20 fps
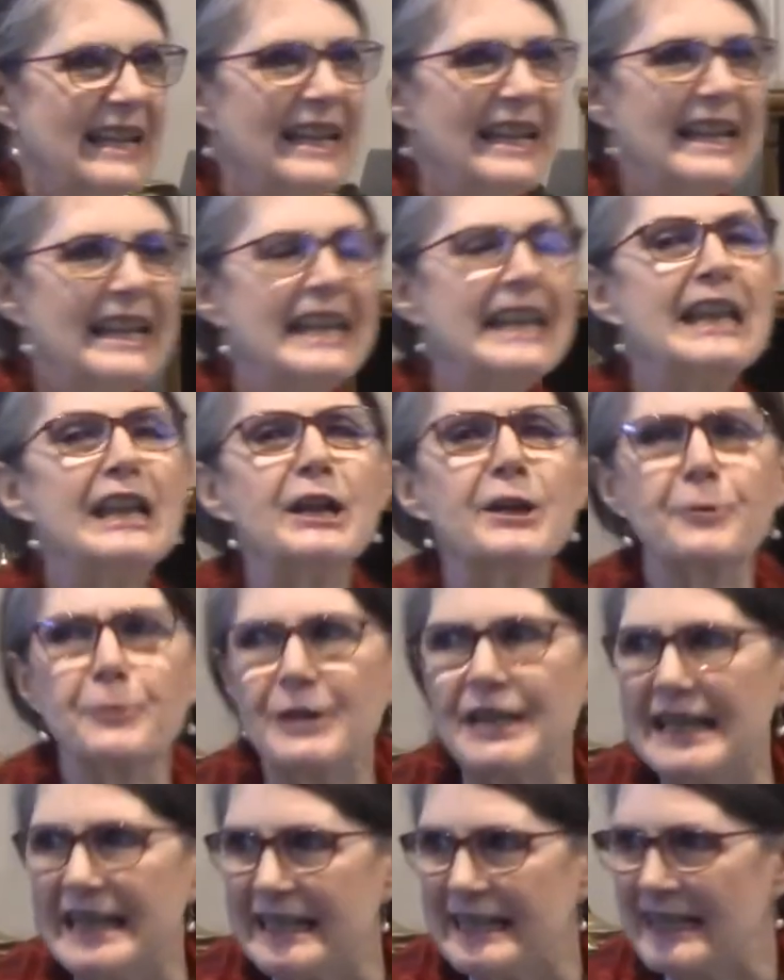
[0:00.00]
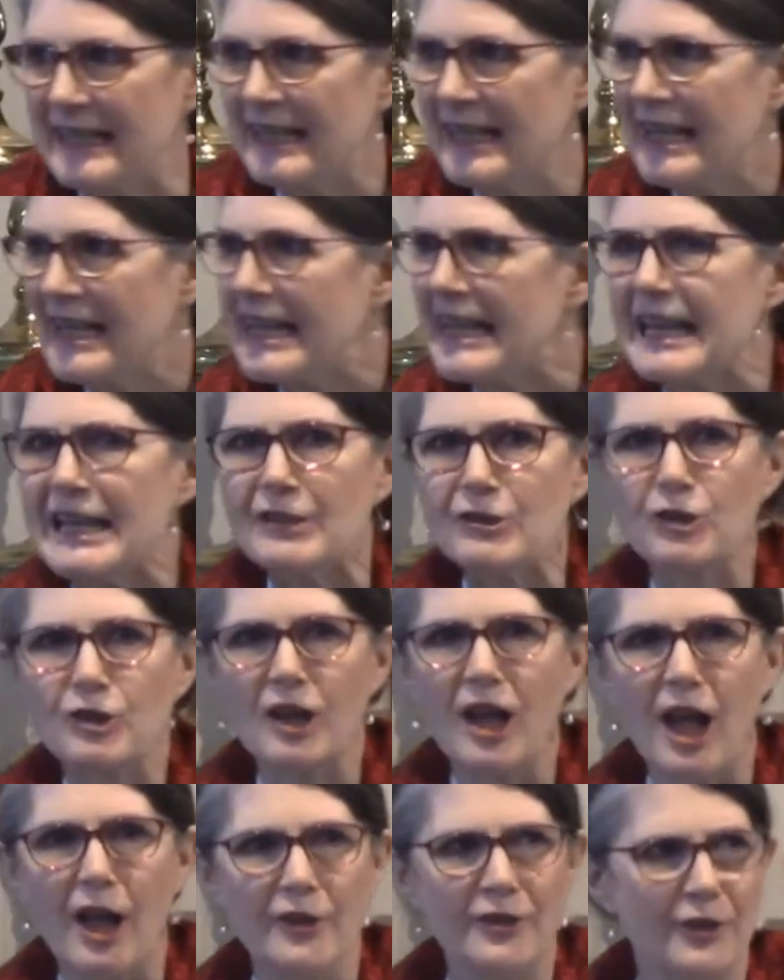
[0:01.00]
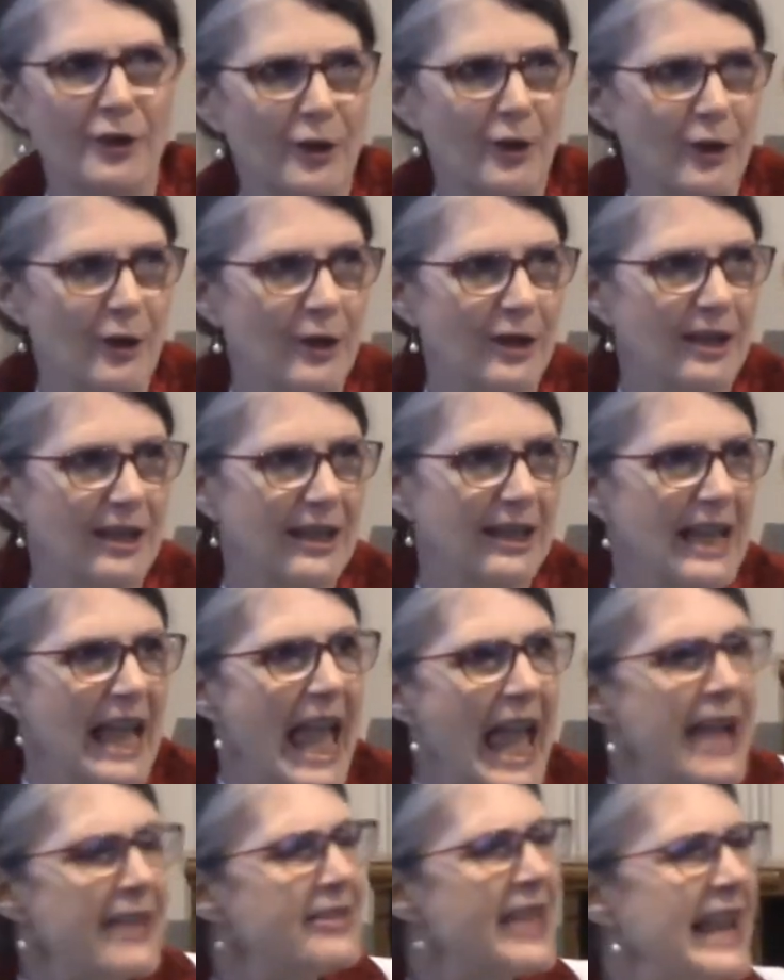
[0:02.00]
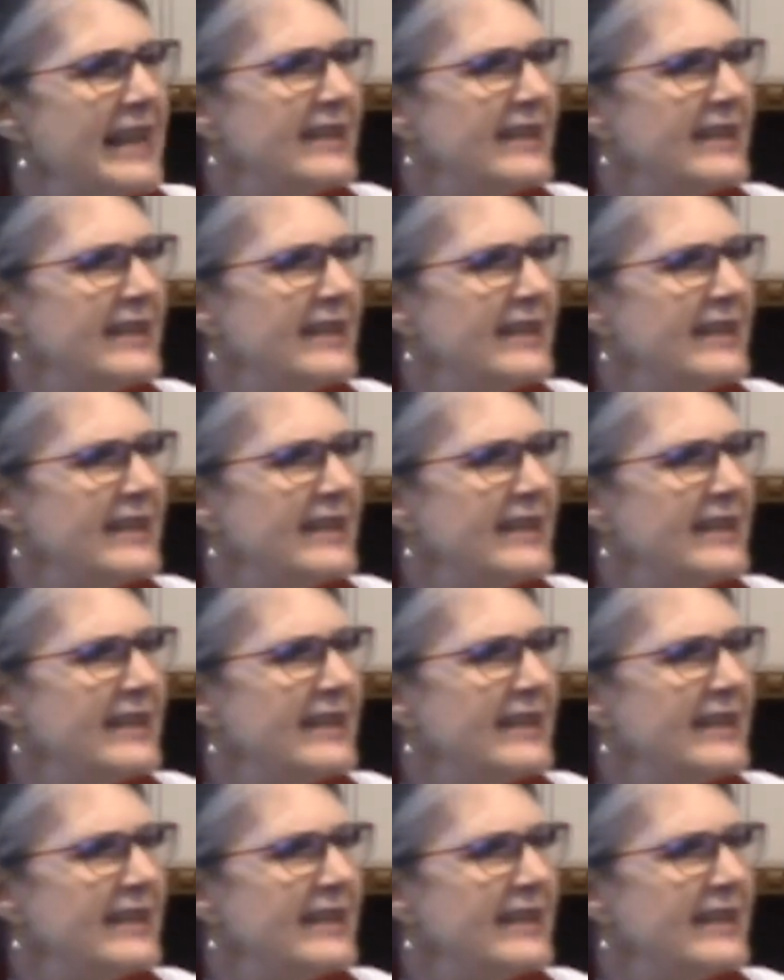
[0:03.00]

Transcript: hearing each other. They